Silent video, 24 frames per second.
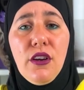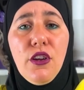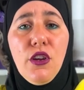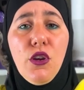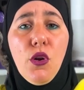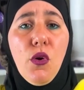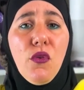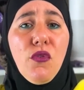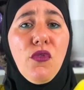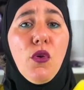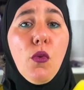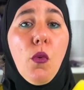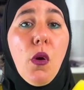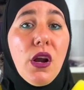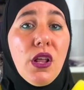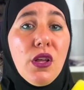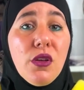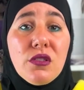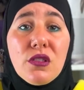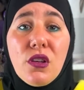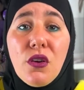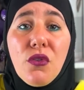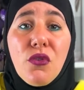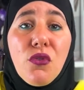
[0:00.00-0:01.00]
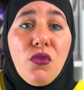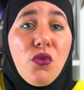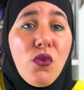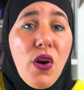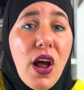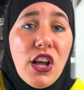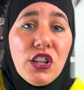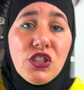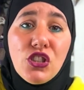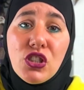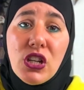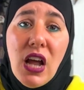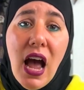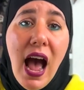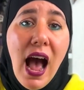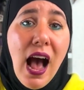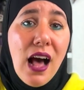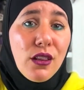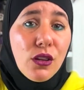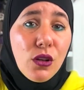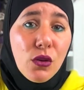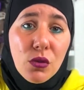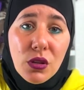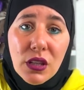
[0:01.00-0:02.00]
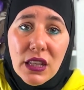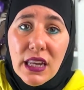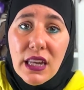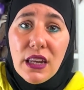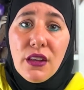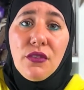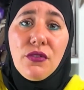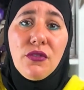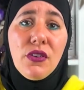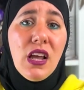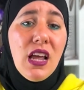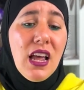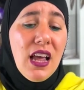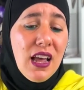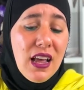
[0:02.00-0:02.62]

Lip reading: You know, if you want to use a fresh aloe leaf,